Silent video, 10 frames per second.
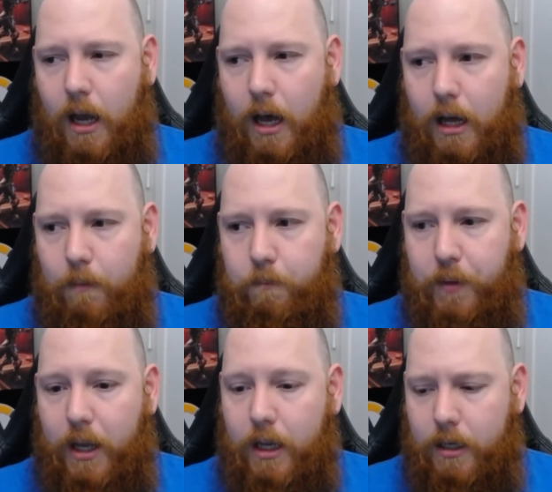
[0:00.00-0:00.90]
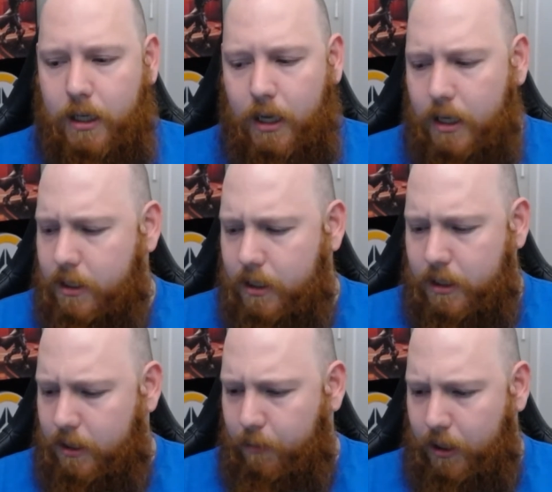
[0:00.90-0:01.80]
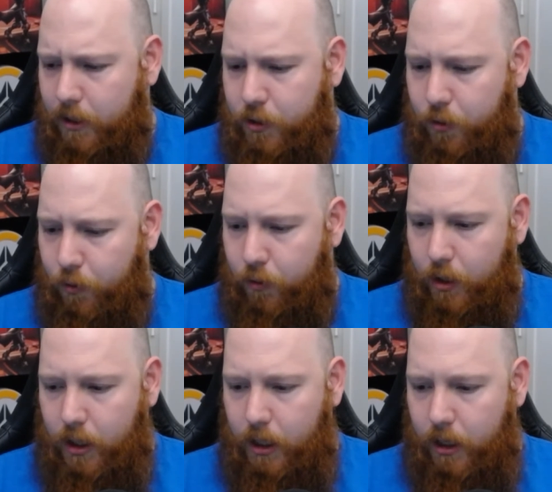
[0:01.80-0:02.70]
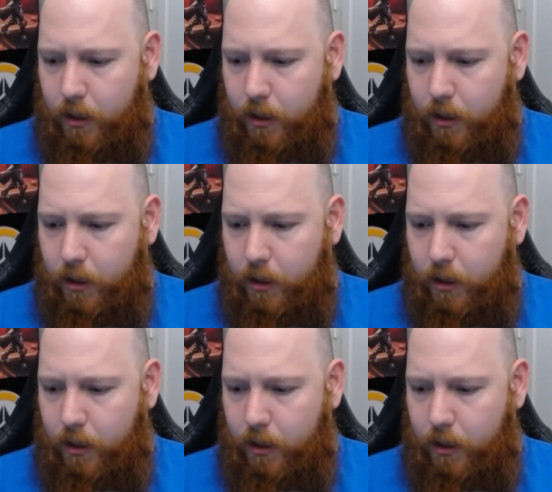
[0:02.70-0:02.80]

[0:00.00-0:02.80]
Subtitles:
And classes similar to the